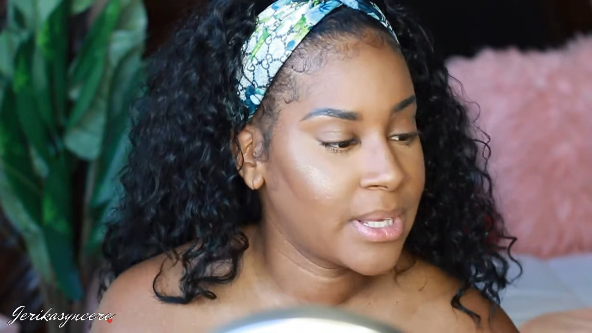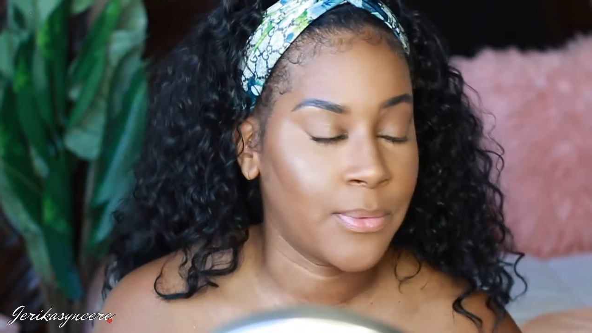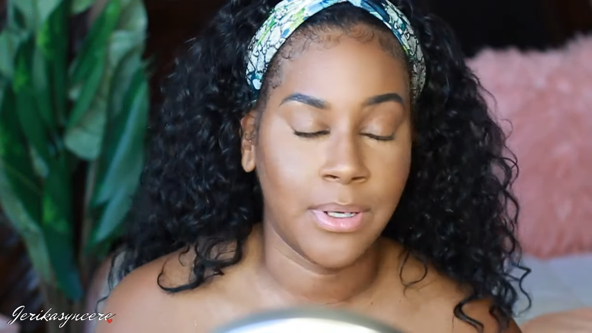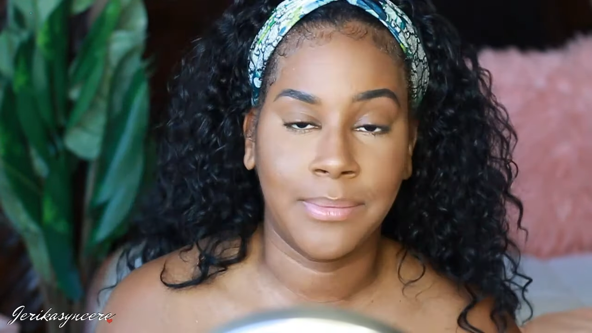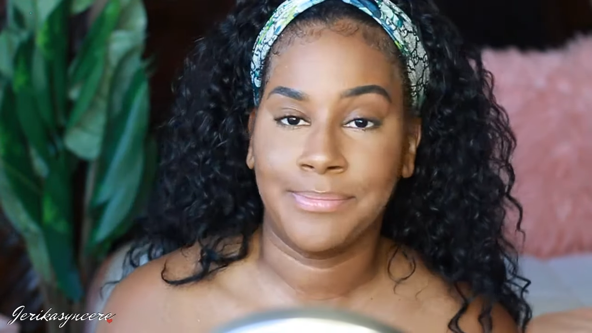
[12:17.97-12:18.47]

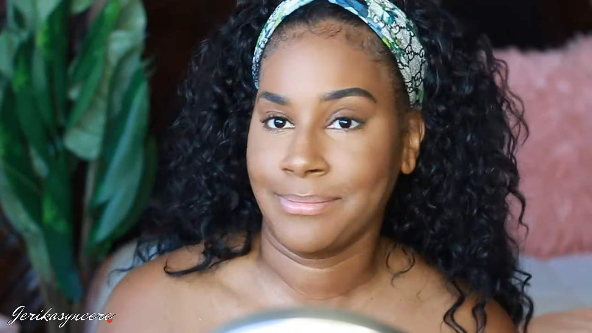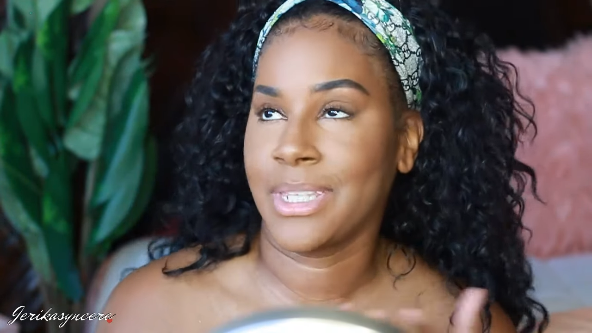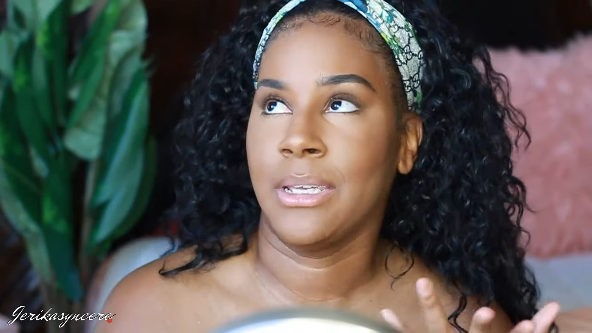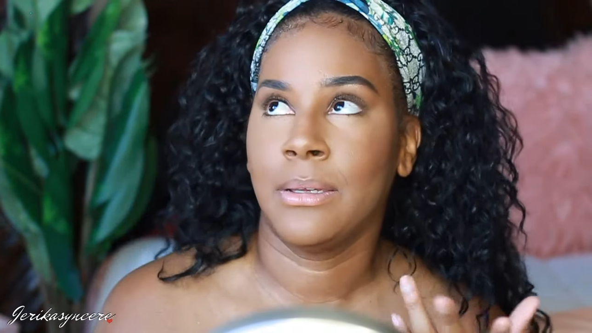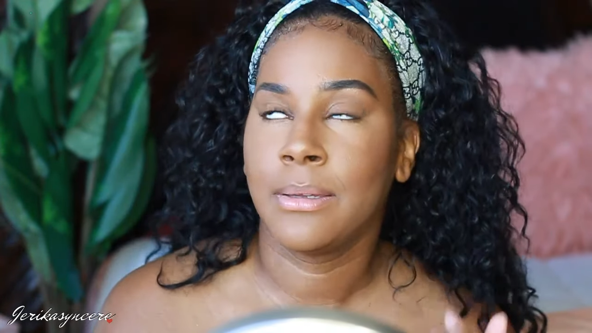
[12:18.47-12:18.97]
Well,
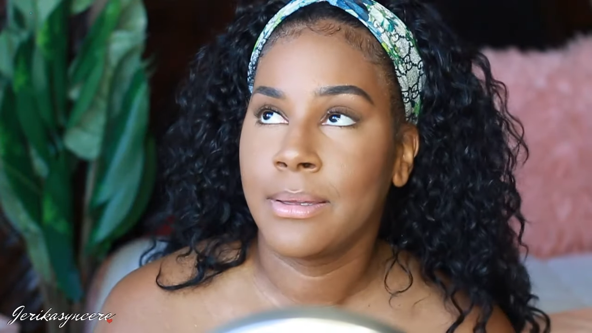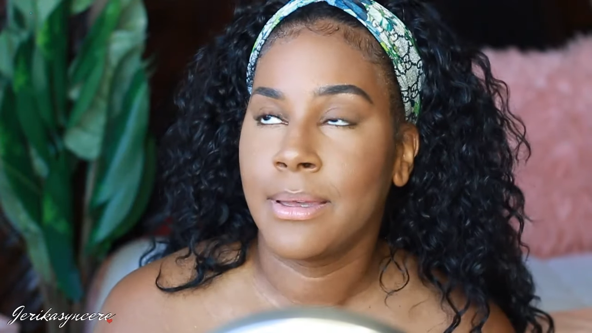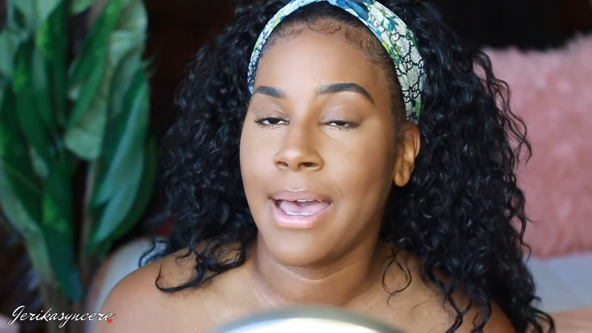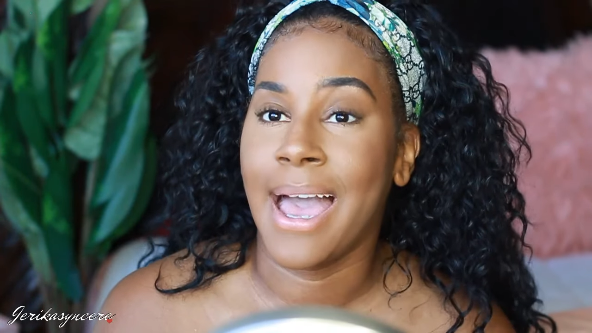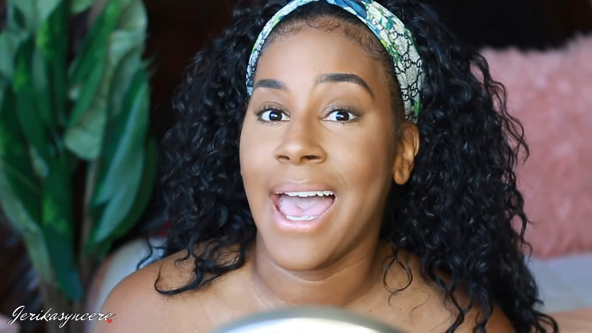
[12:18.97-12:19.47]

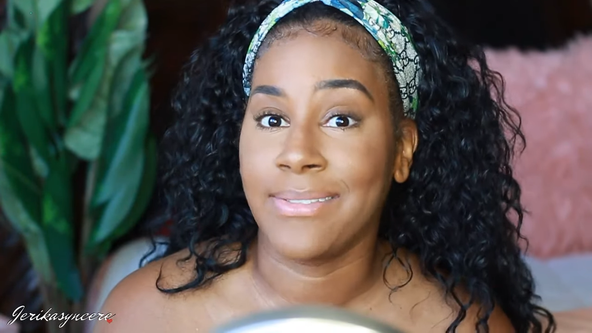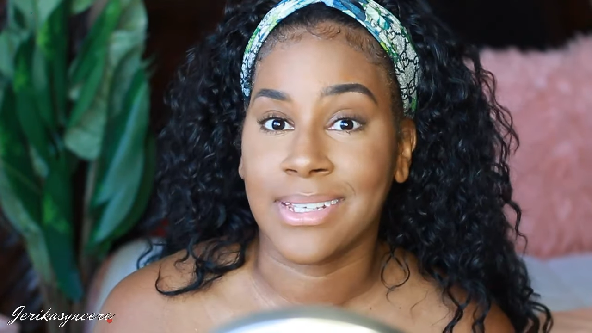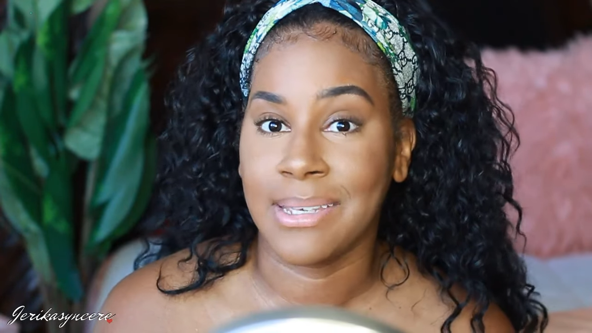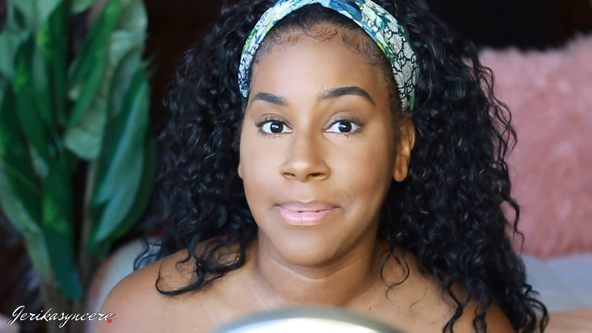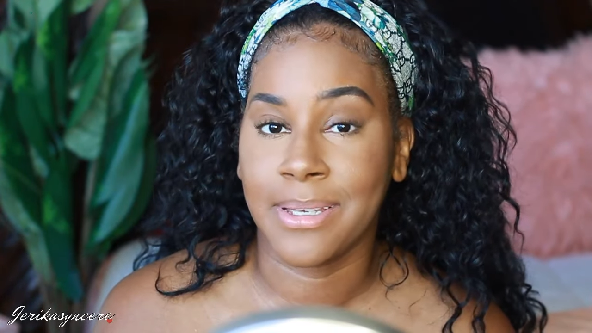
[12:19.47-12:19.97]
I have to
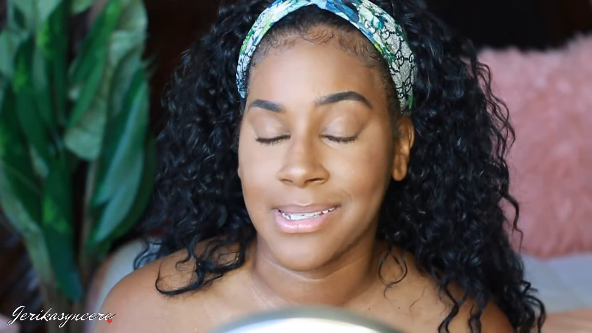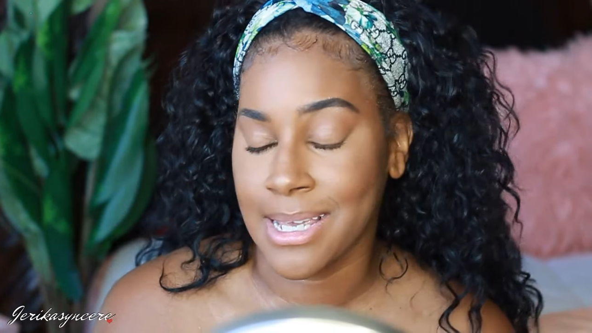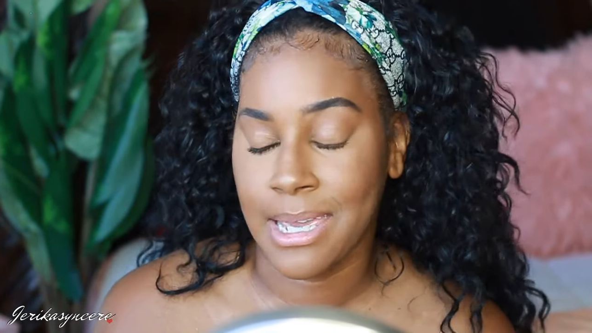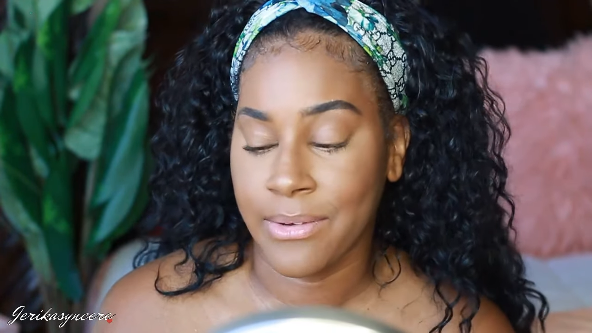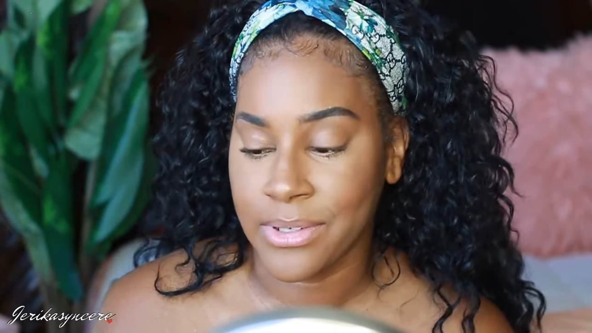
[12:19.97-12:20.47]
keep it because I
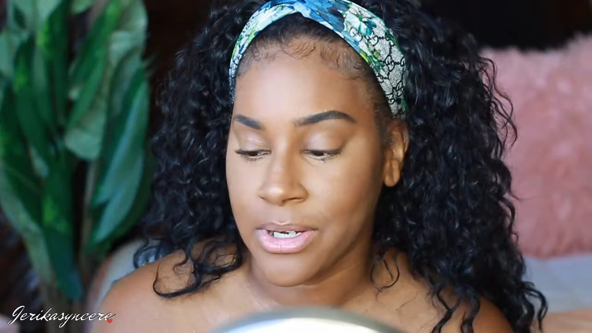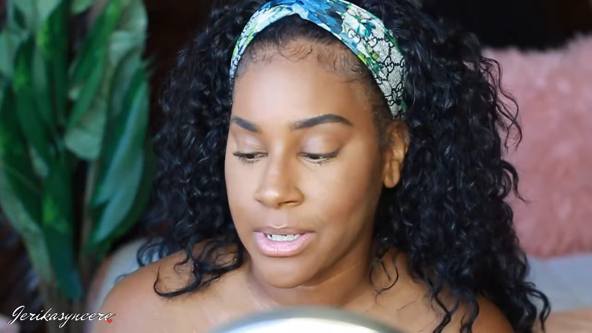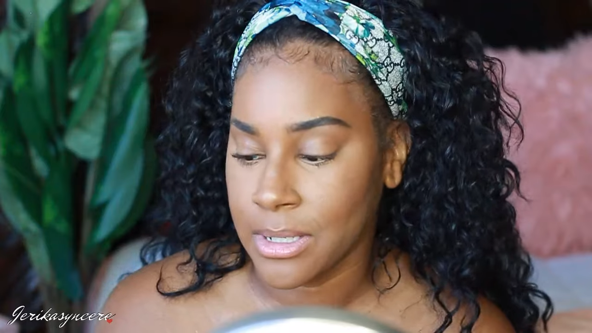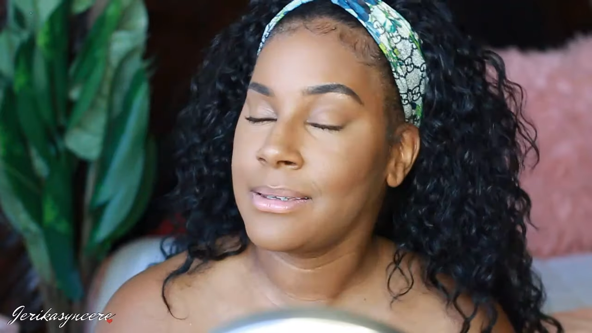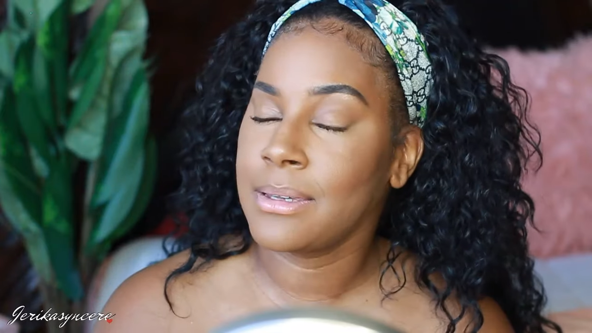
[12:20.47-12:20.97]
can't return it.